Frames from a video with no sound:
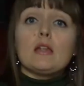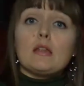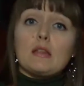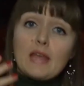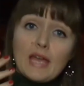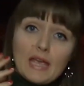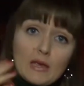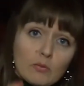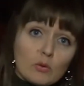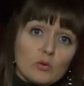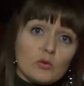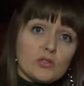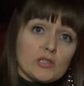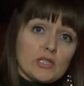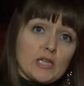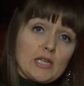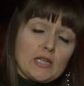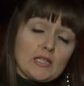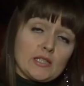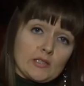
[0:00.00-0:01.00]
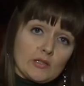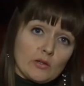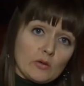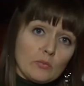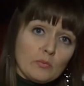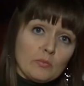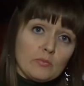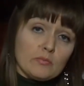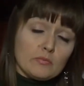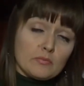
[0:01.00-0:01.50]
they will see
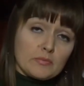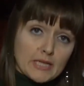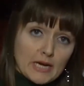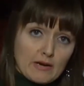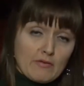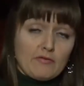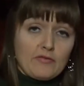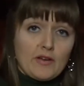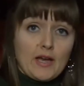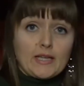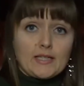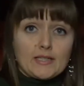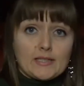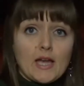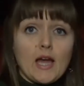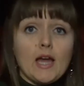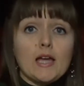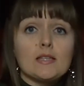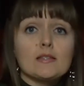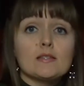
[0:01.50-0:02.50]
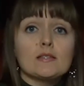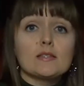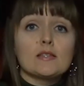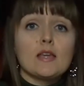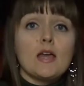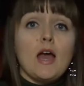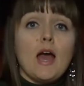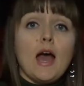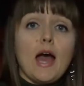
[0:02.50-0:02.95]
some terrifying sights,